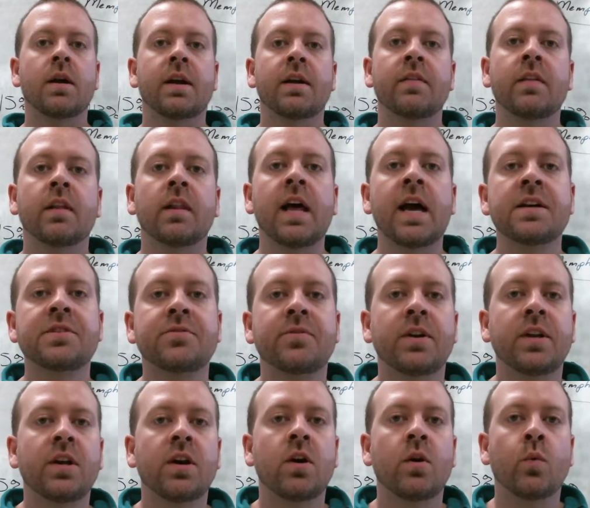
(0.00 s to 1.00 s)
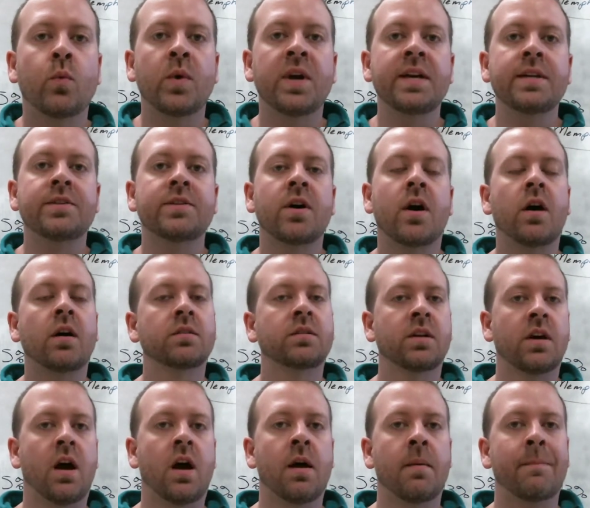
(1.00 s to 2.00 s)
In the last video, we talked
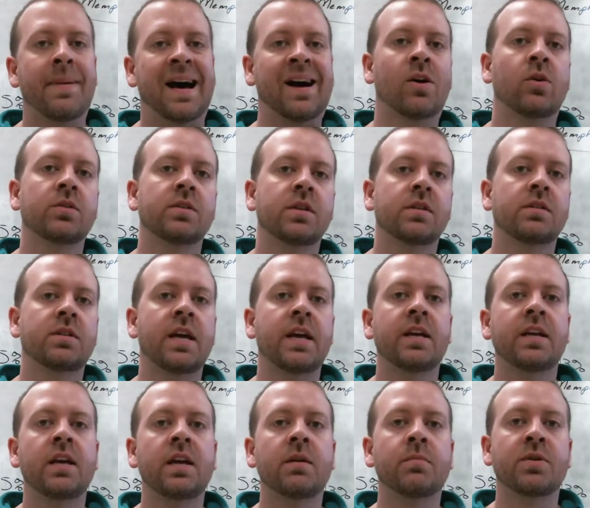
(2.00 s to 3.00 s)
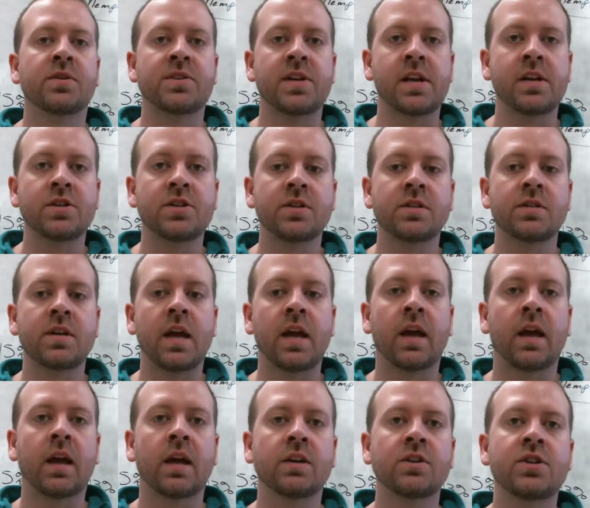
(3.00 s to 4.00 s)
about taking percentages
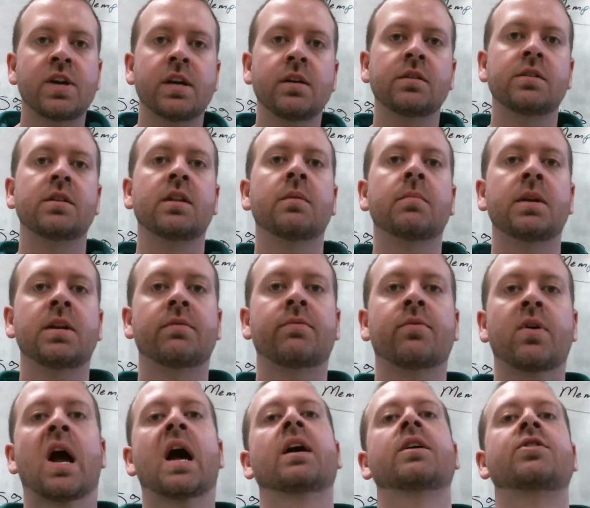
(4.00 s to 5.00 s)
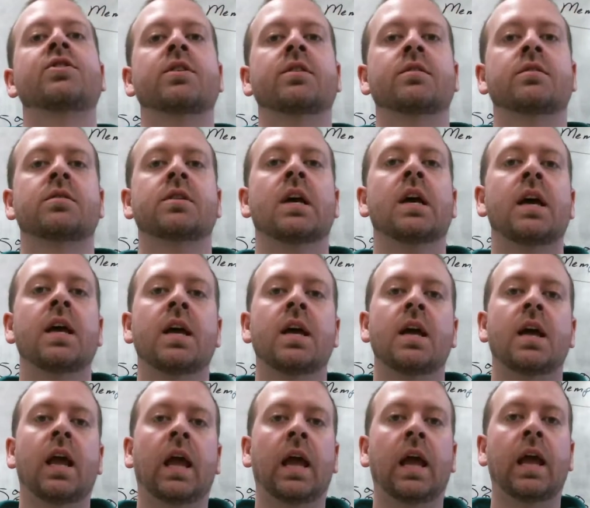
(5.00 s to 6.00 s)
and changing them into fractions.
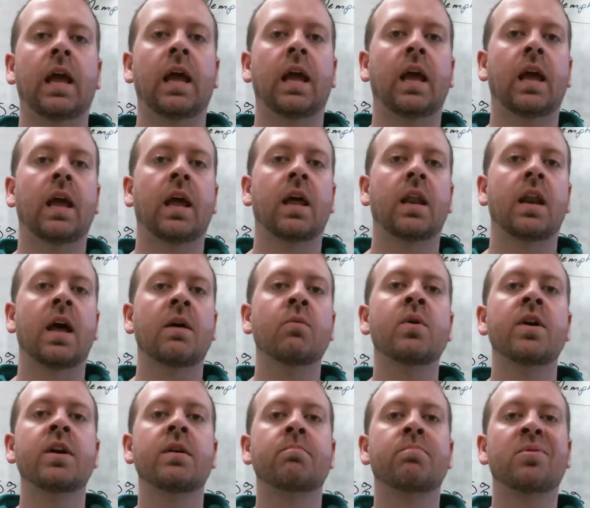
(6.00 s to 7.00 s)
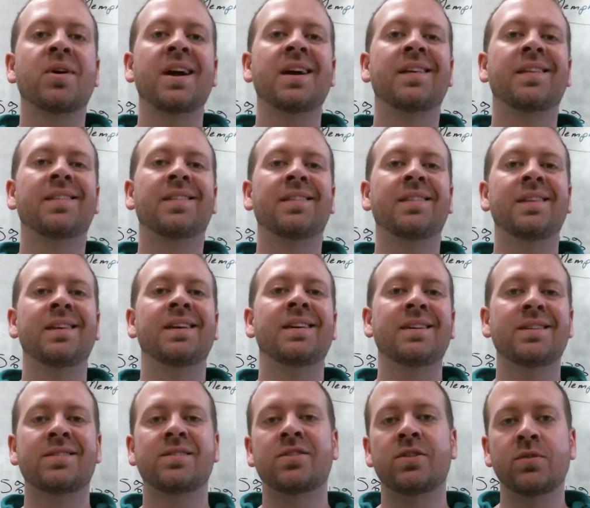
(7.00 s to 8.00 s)
And I wanted to break
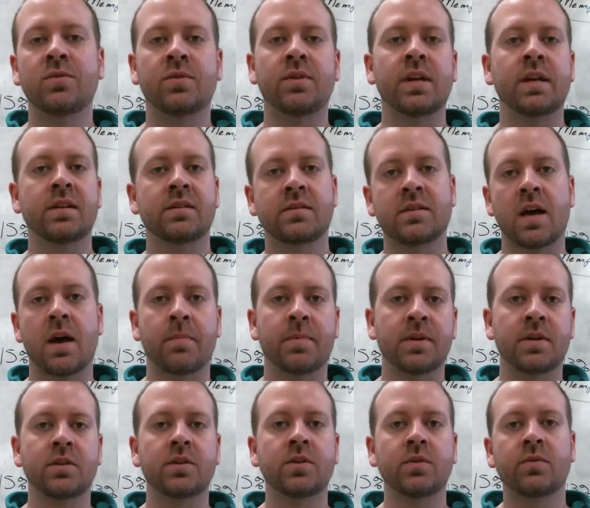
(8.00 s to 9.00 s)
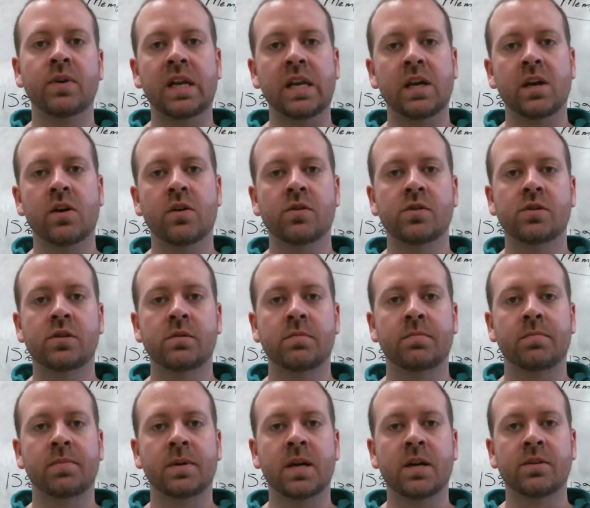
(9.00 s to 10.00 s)
these two things up into two videos
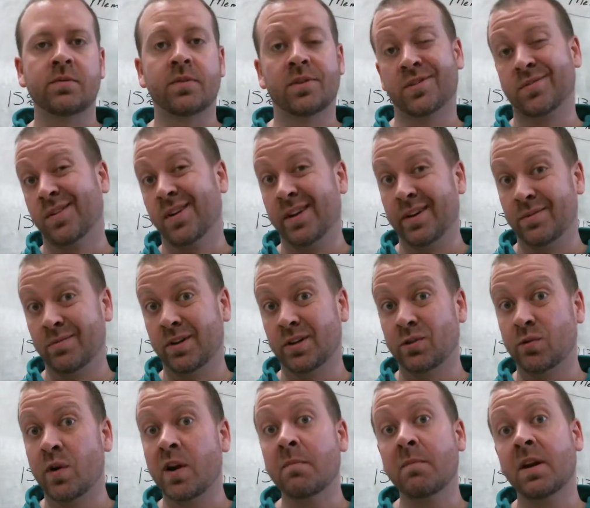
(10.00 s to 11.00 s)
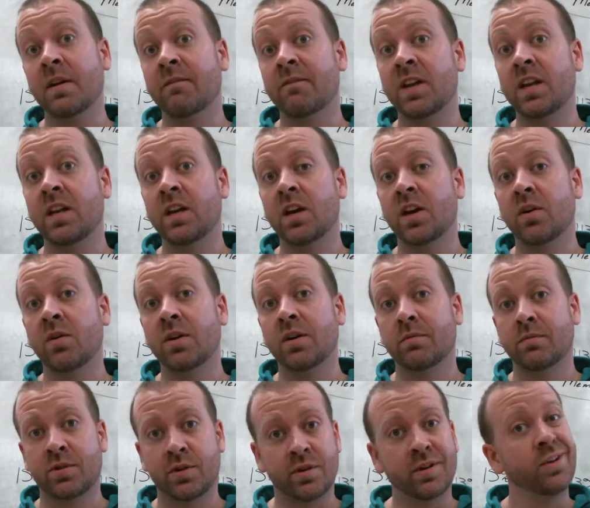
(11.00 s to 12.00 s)
because, first of all, I didn't want a 20-minute video, and I'm
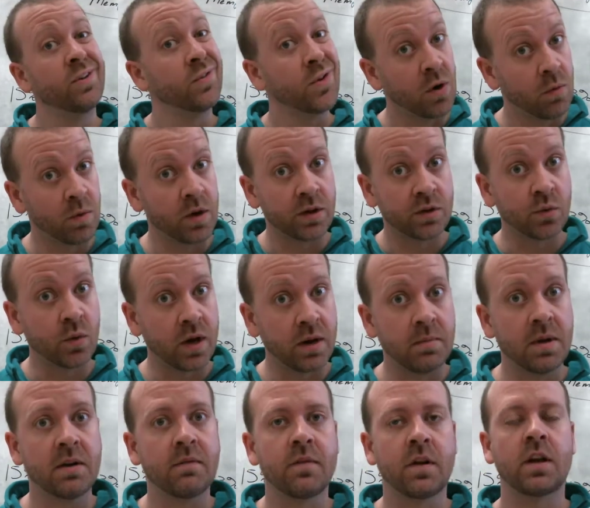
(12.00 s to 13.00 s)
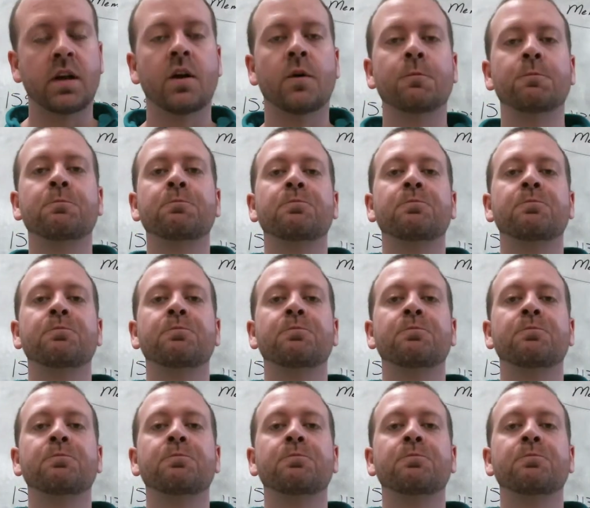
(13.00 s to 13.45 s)
sure you don't want a 20-minute video.